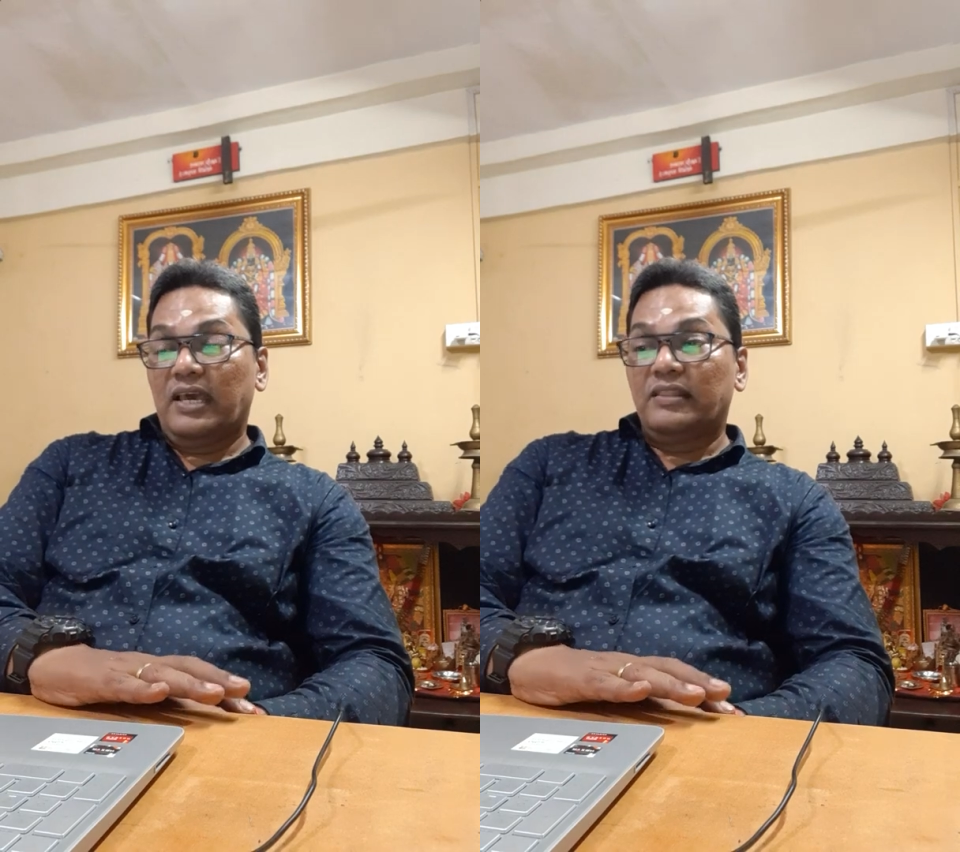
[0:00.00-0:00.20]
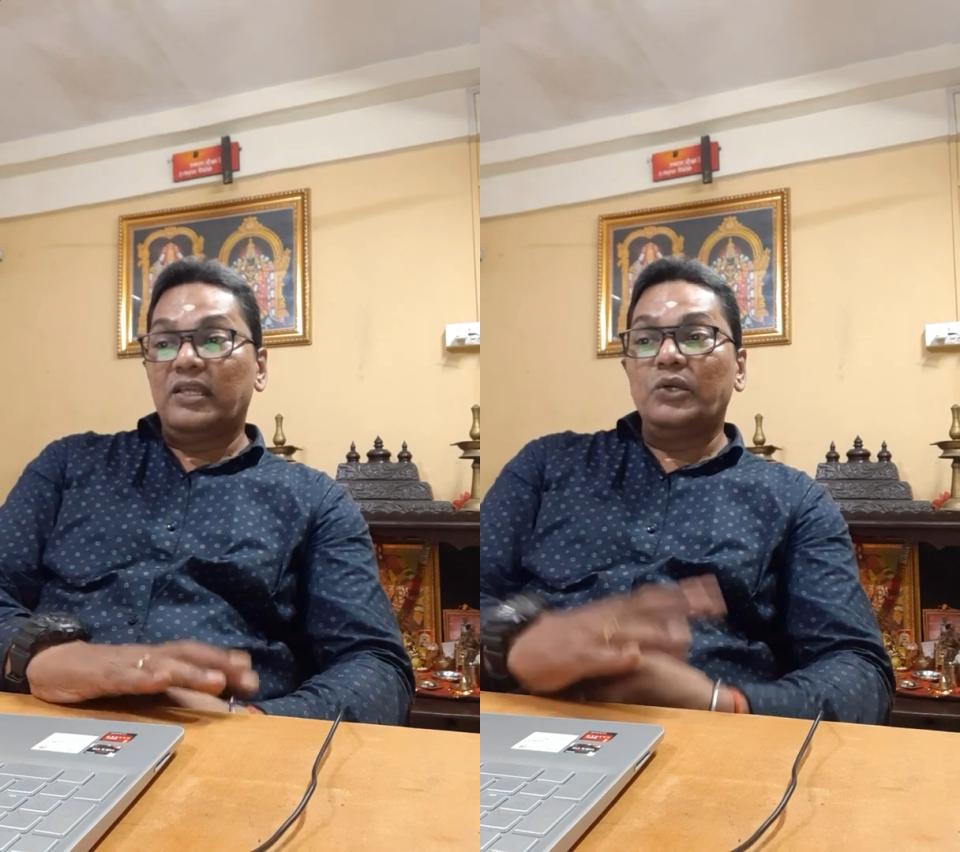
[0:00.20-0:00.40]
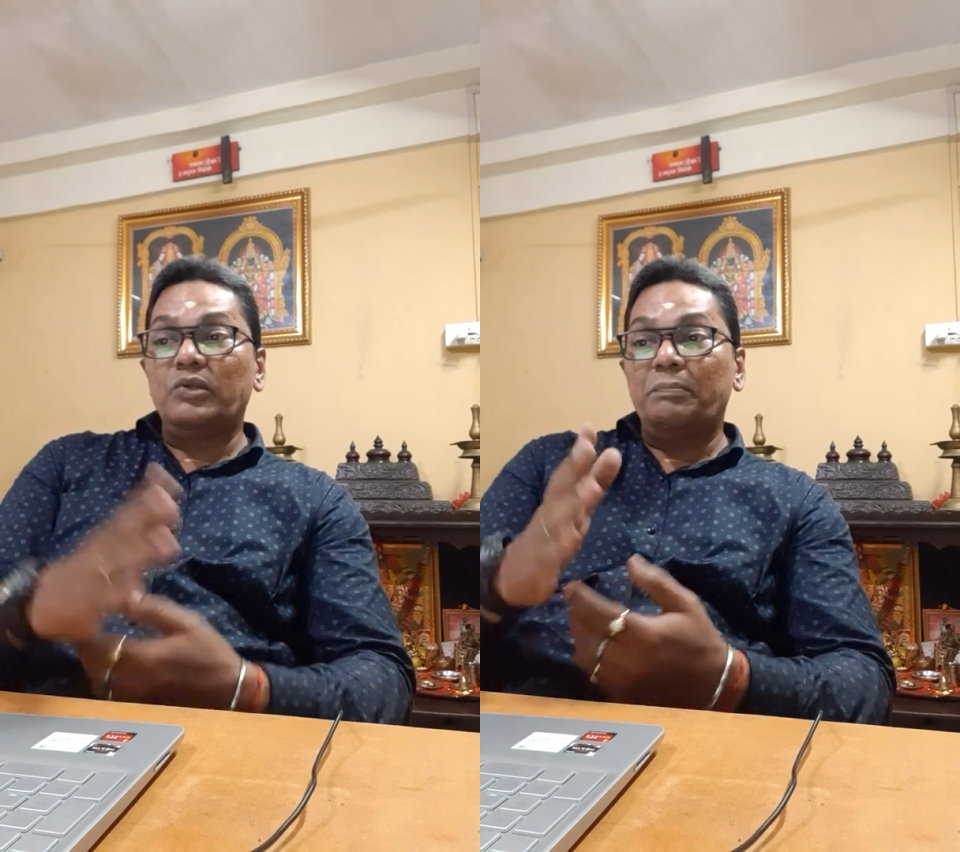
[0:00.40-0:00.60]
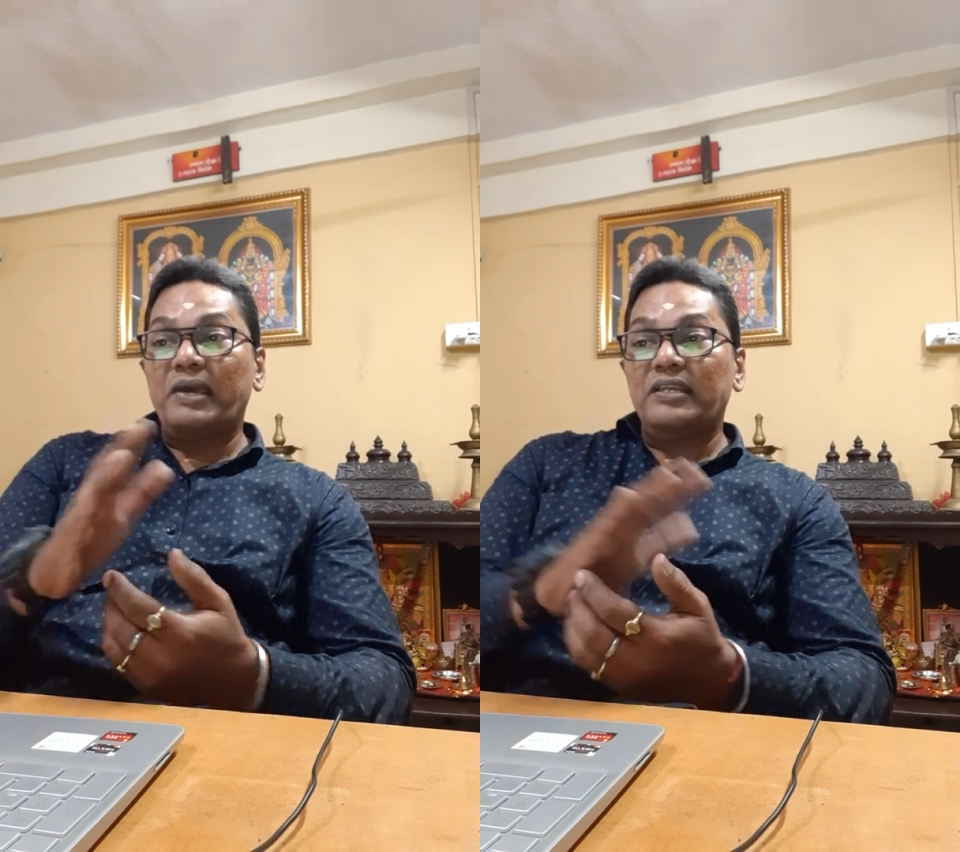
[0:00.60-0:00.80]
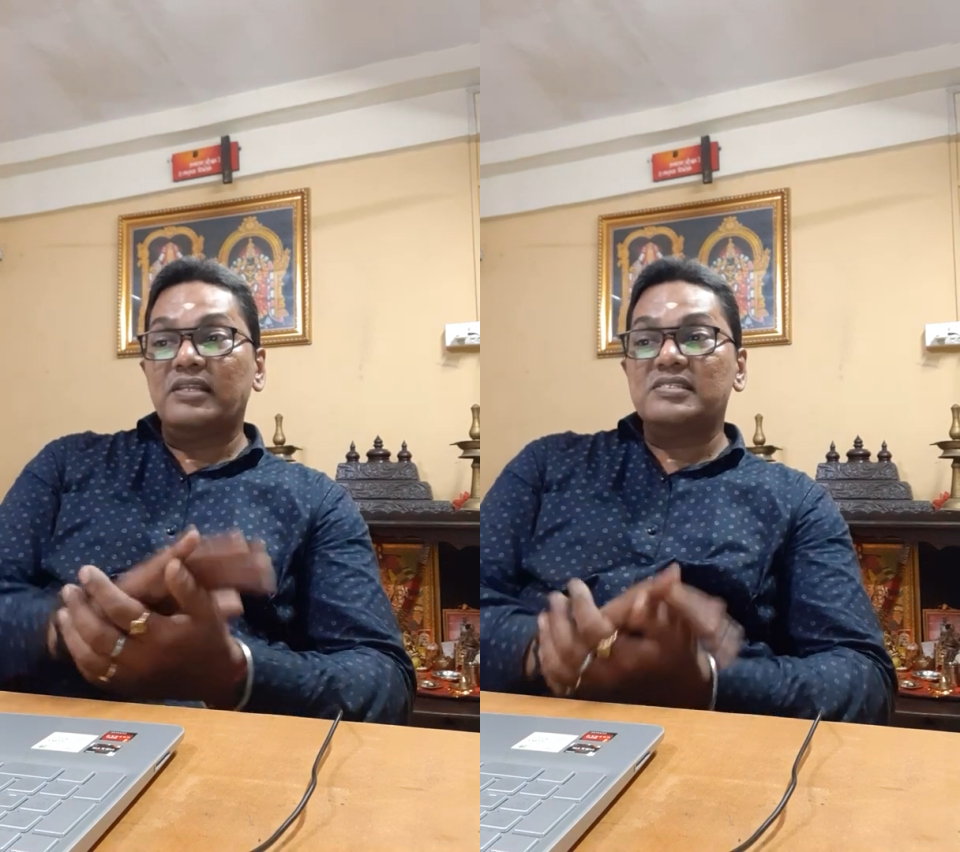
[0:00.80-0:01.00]
the new
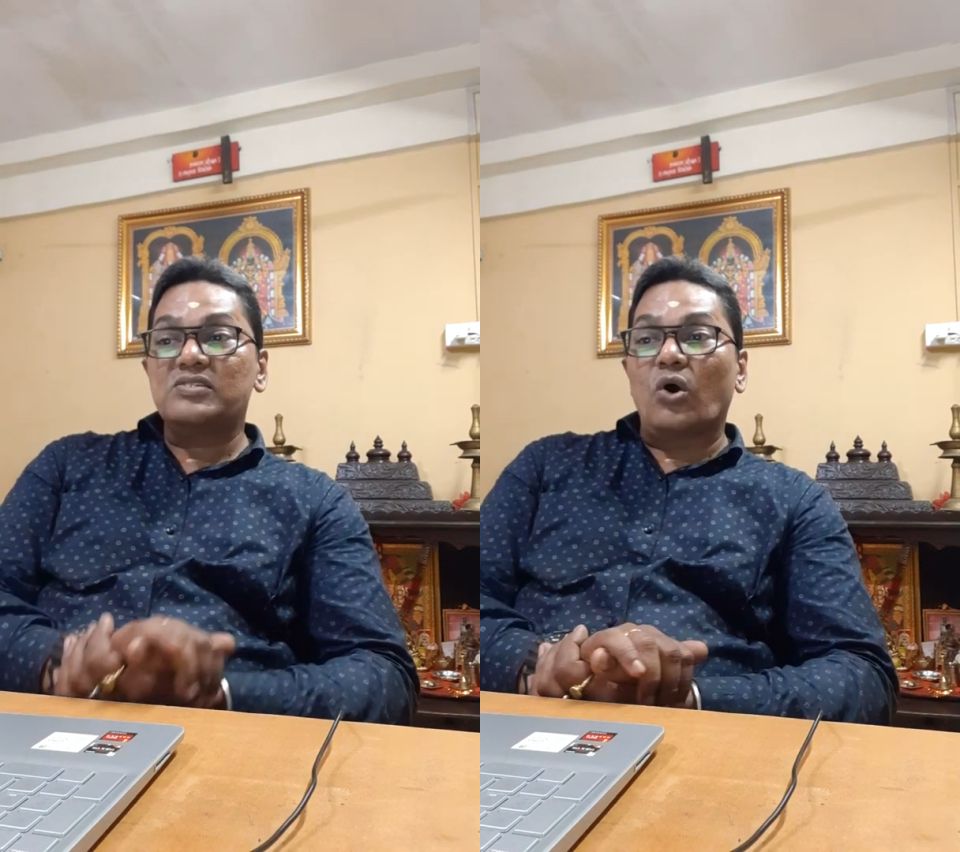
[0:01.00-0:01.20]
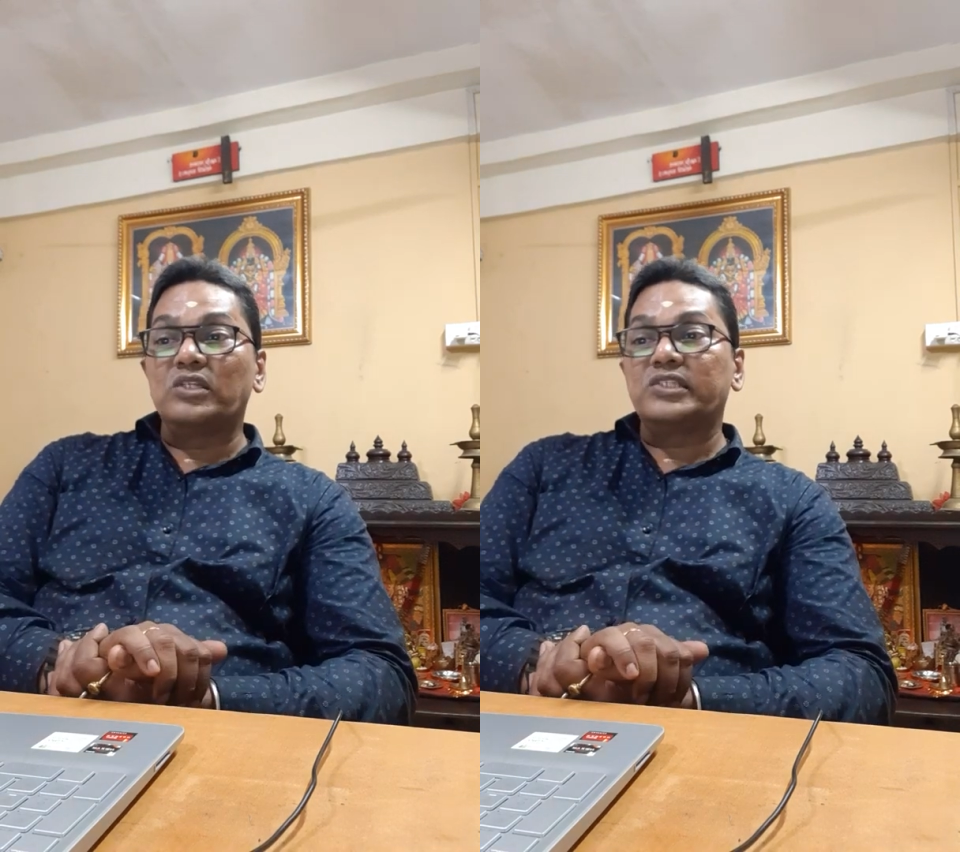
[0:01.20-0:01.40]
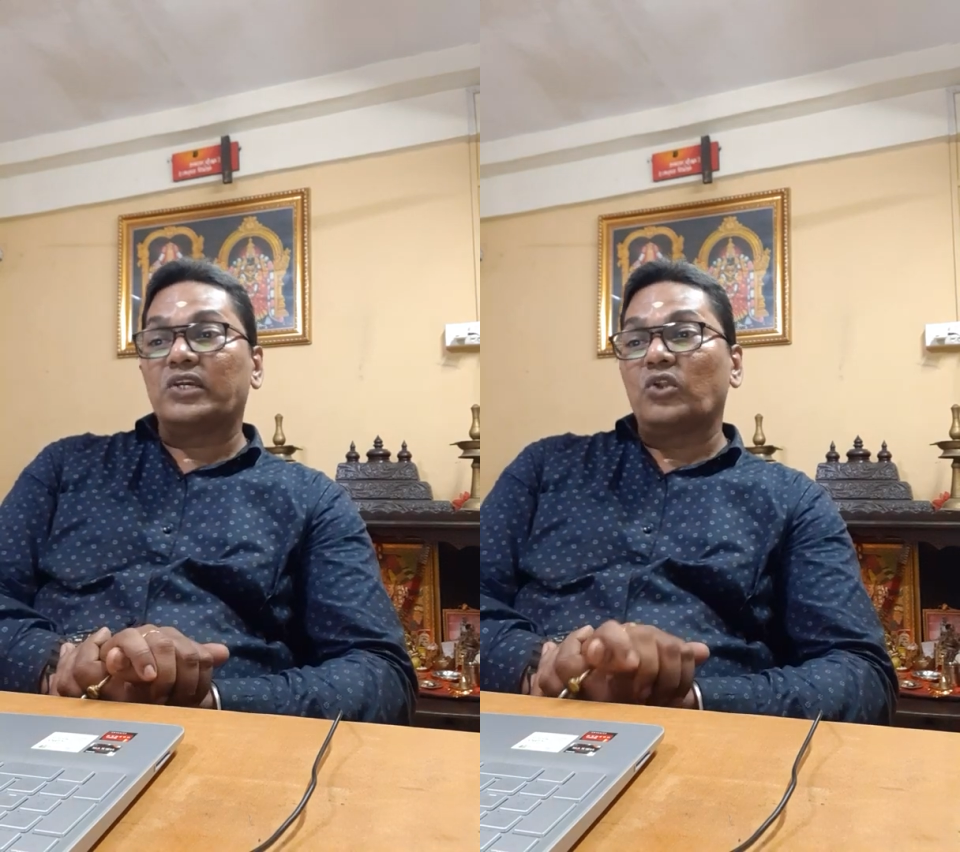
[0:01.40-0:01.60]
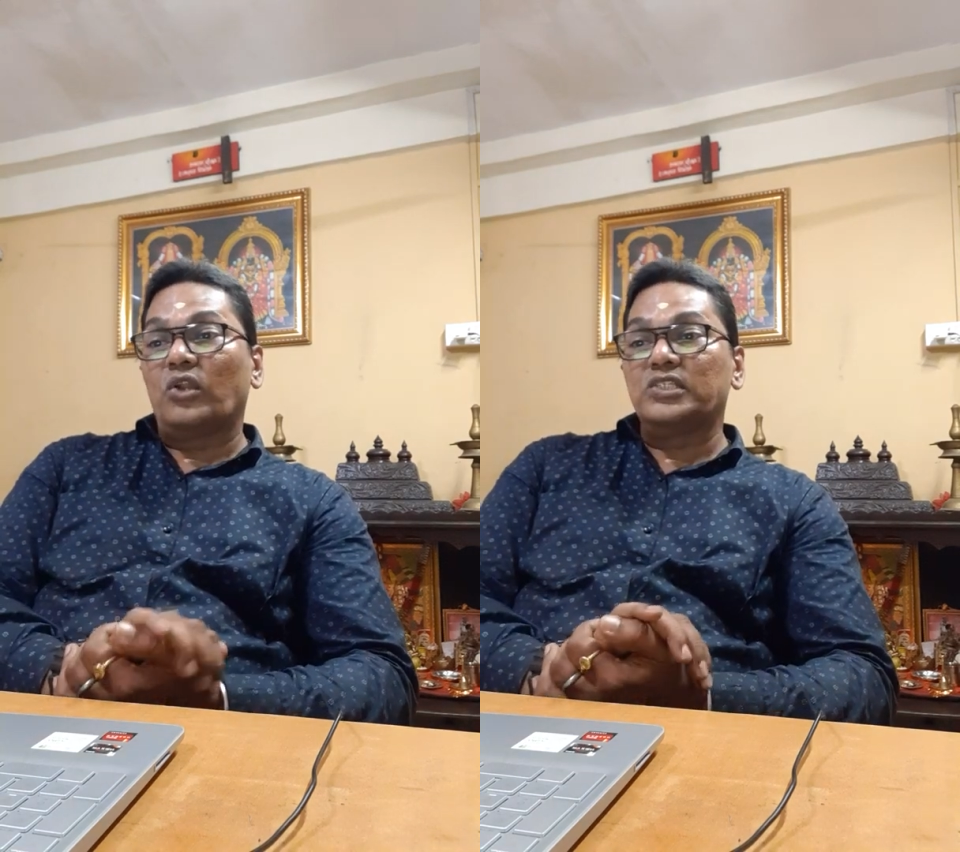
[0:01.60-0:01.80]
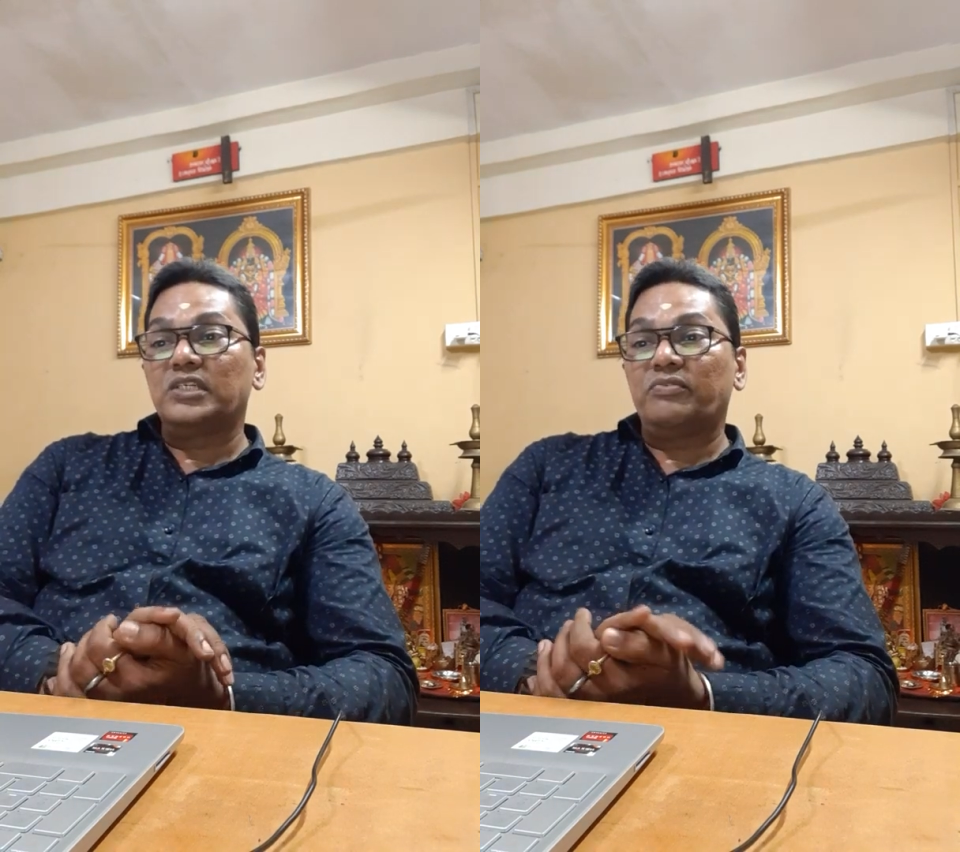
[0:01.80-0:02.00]
dependence on
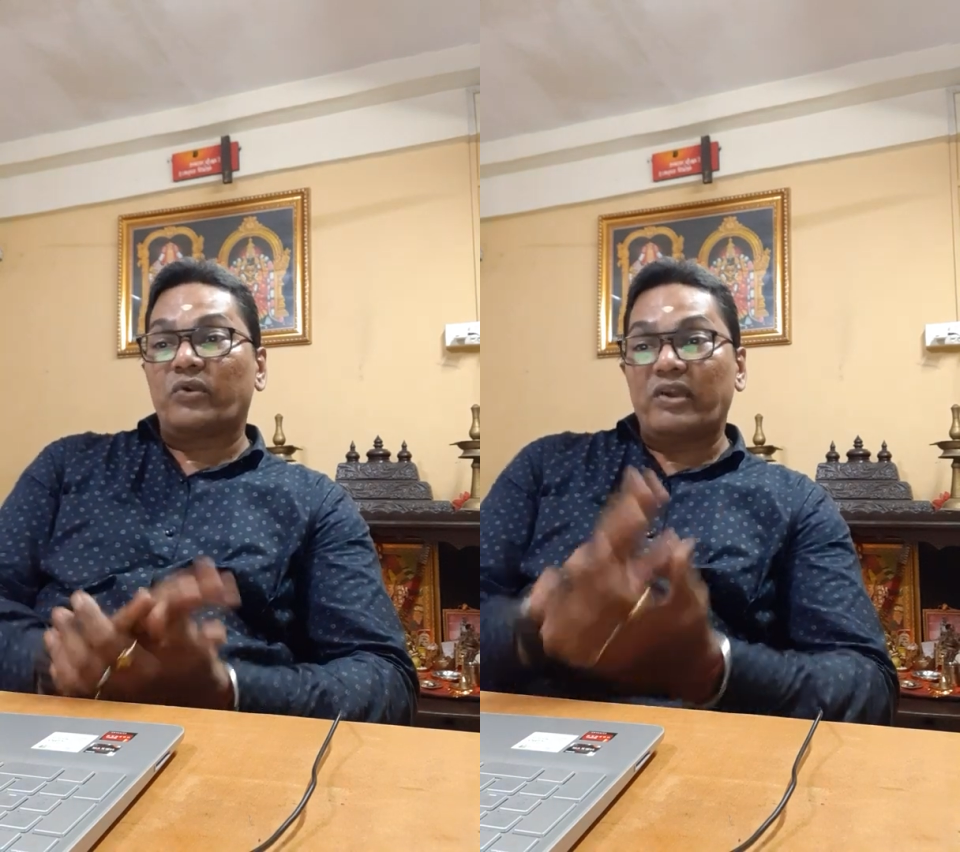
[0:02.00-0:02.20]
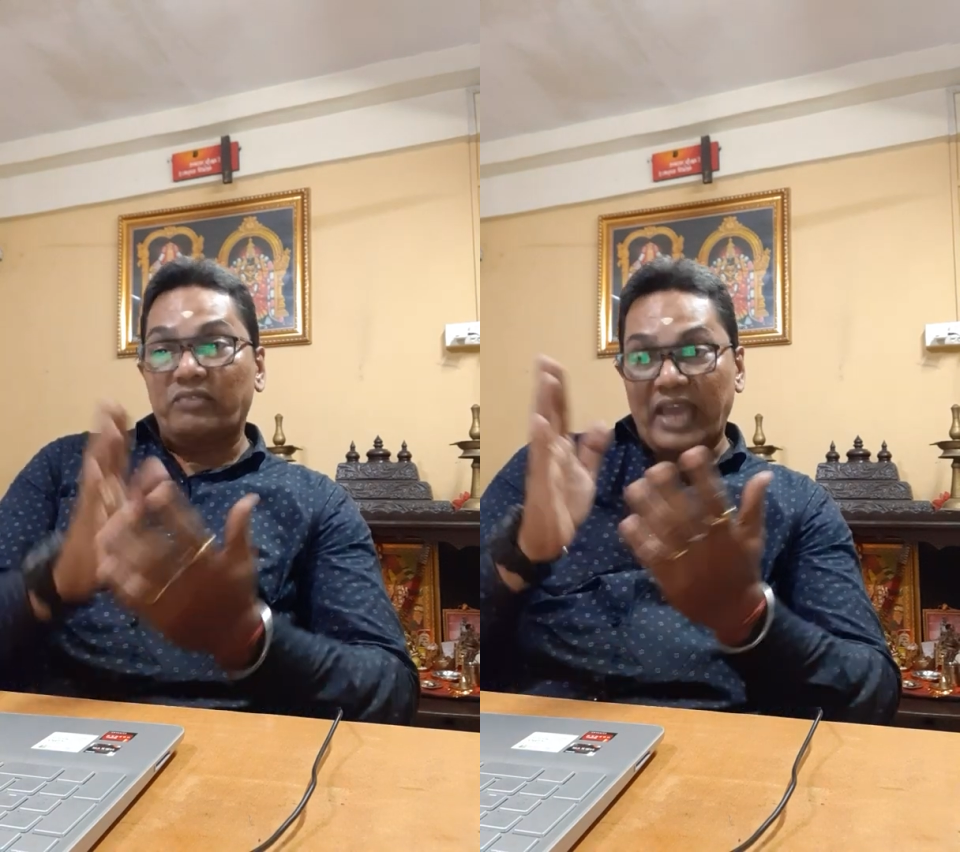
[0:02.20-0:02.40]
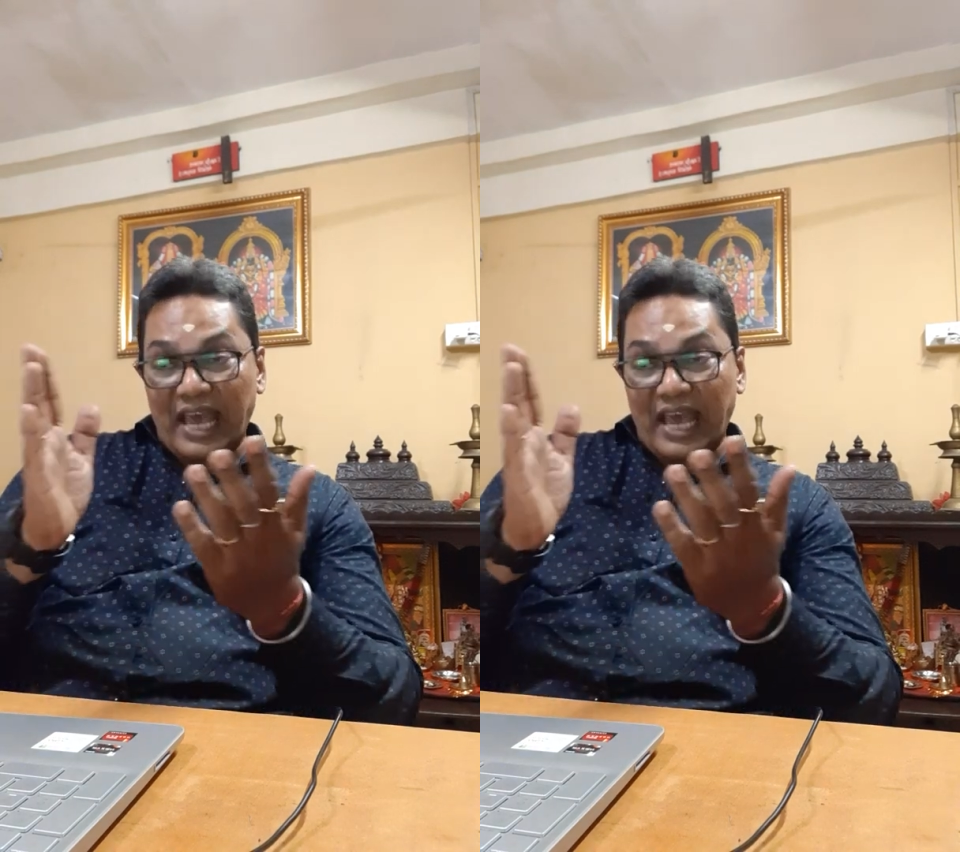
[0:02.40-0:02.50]
technology for every